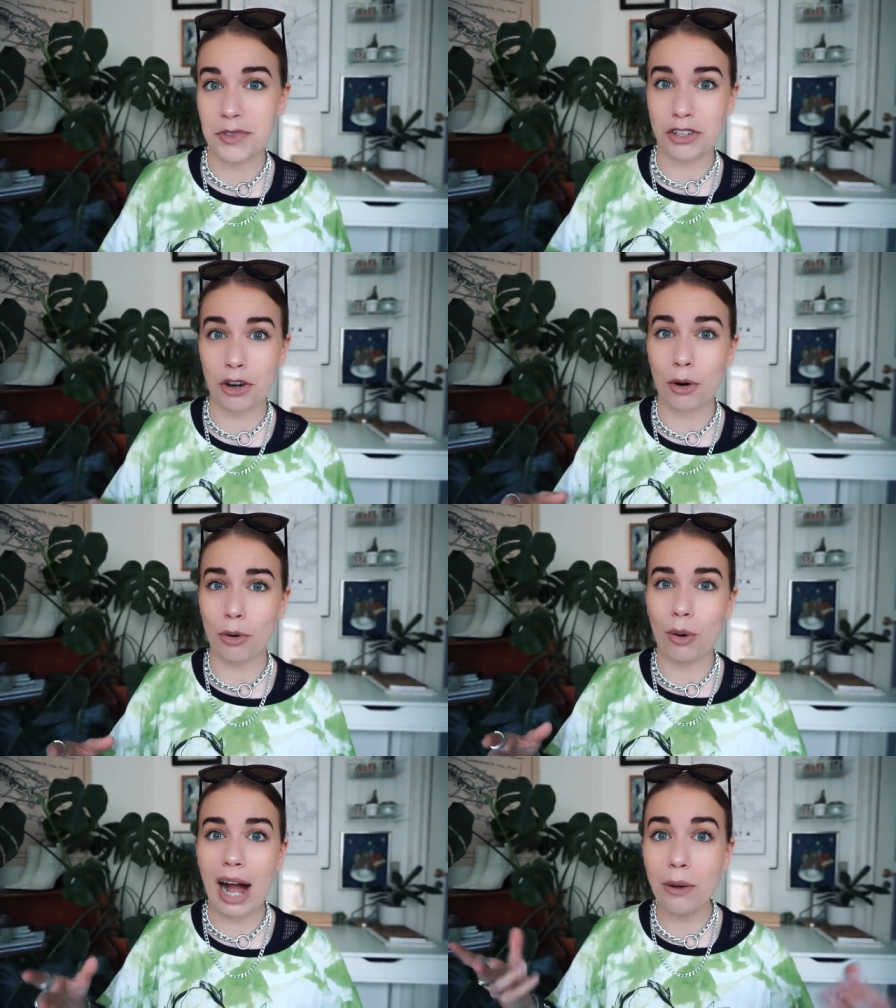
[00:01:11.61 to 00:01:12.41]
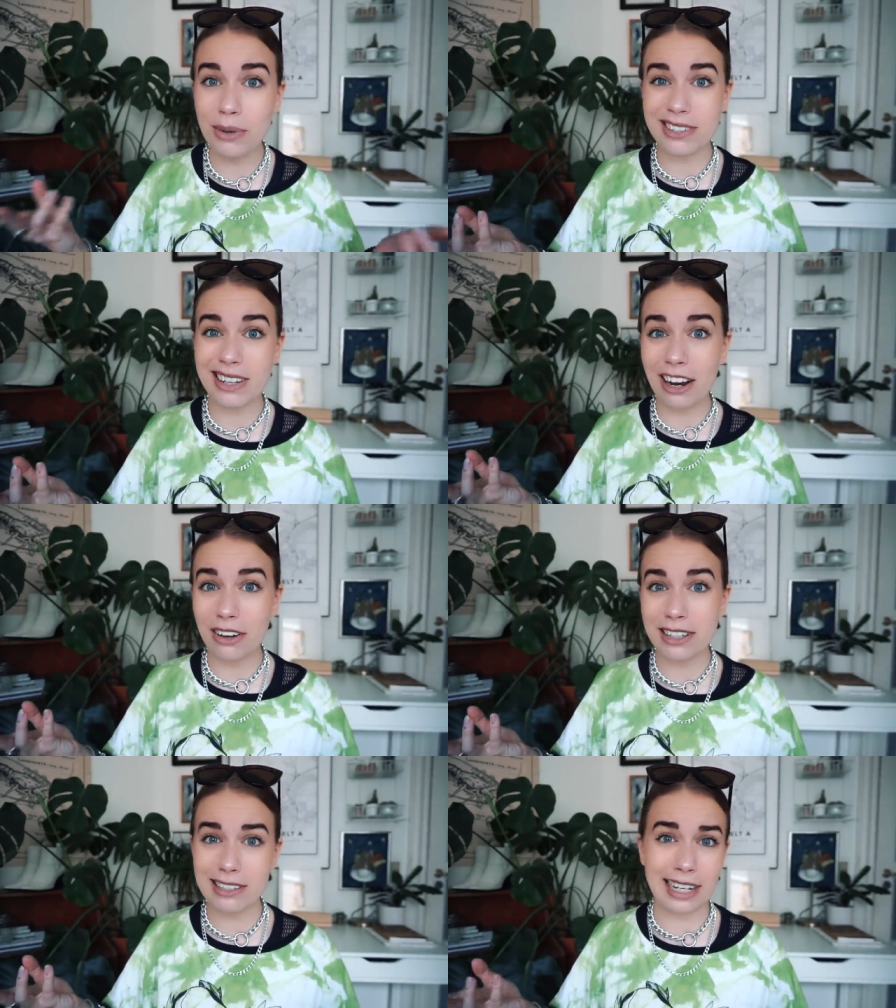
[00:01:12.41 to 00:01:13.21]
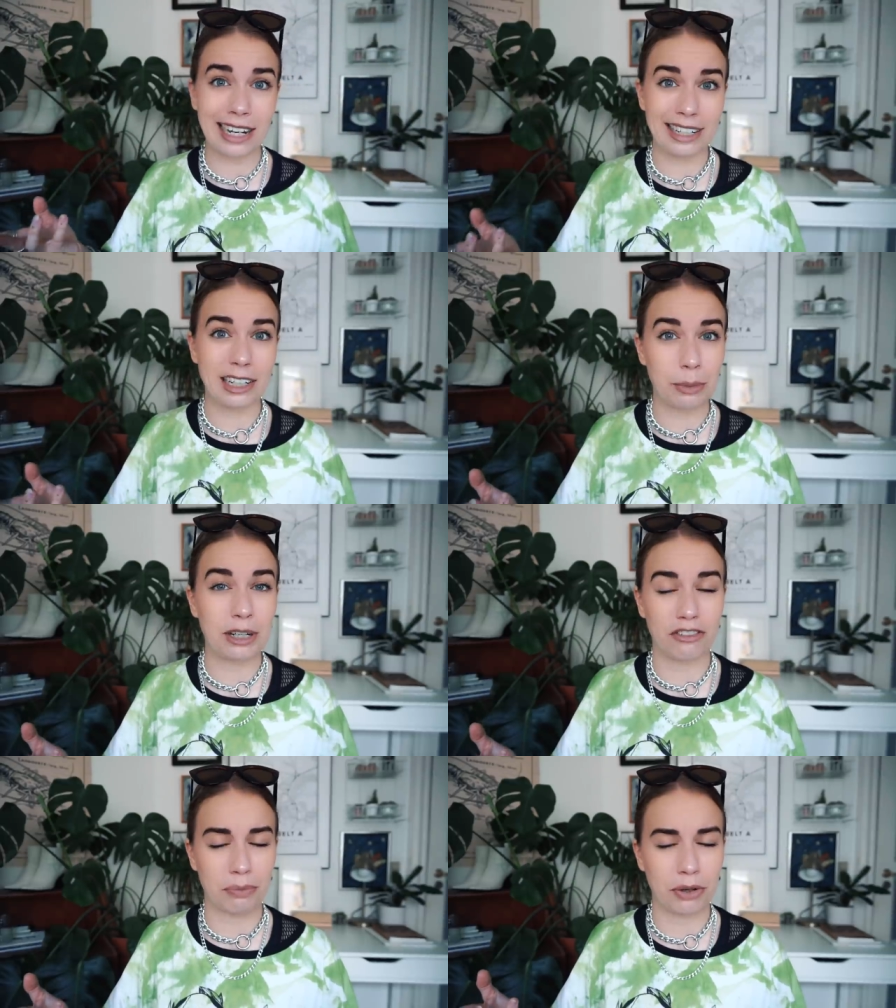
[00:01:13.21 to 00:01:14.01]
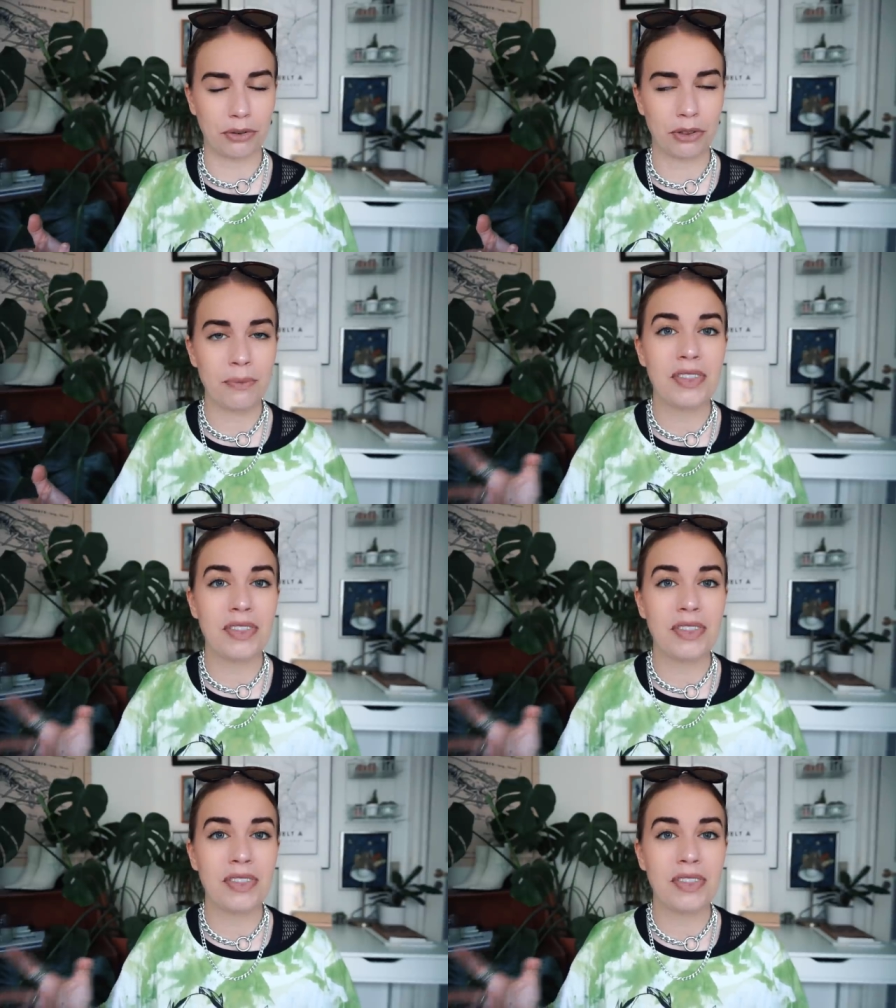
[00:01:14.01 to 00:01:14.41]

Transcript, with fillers: So I would say honestly a little bit of both.